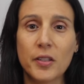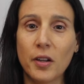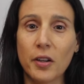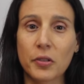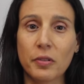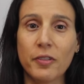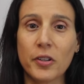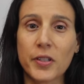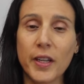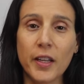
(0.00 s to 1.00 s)
in dogs
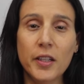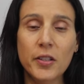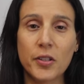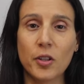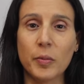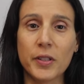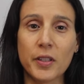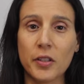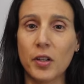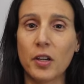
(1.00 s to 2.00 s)
refers to any disturbance
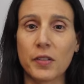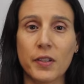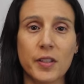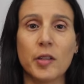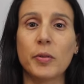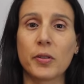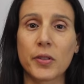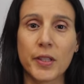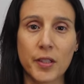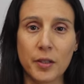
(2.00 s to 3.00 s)
in a dog's vestibular
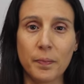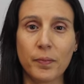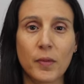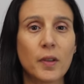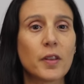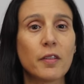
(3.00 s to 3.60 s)
system.